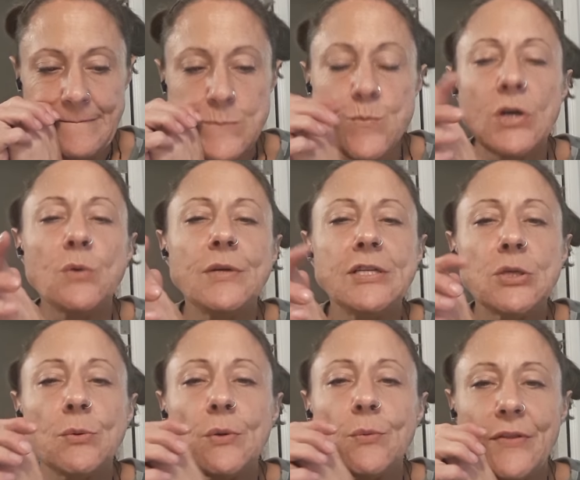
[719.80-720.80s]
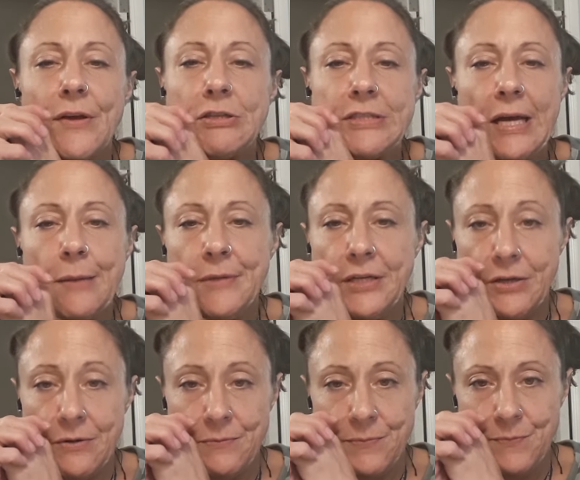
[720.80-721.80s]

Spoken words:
What are we doing with our time here?